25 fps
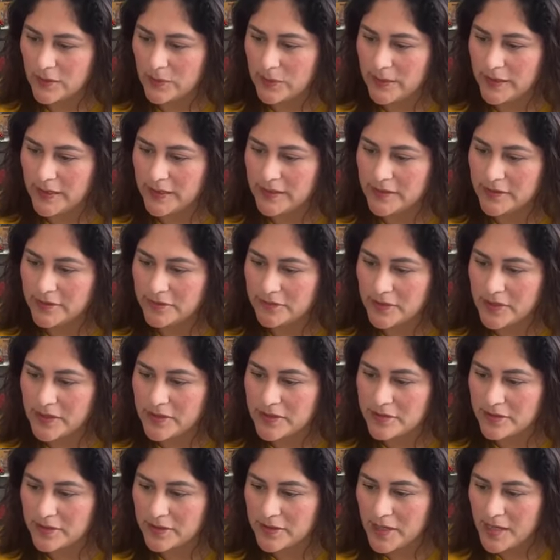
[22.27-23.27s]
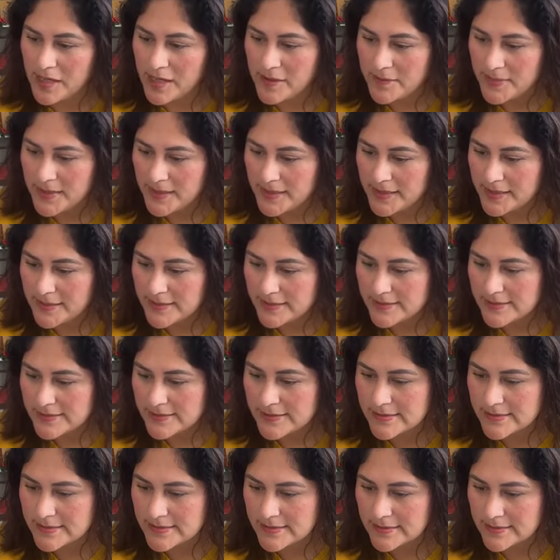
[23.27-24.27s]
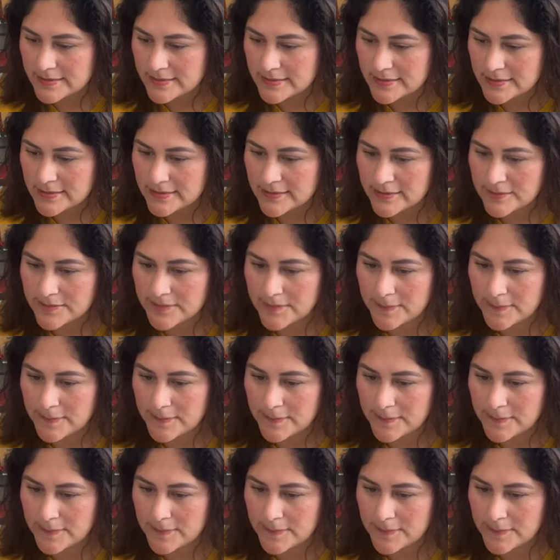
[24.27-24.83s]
That way I can read your comments.